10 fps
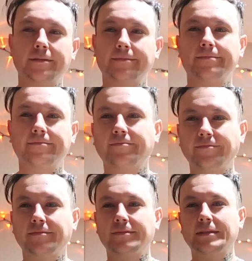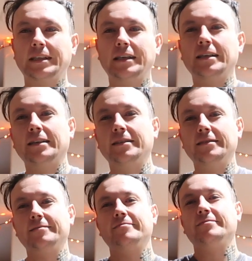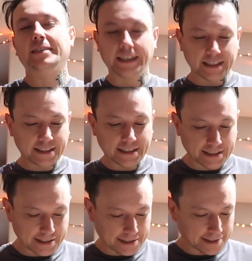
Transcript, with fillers: Mmm, juices. Yes,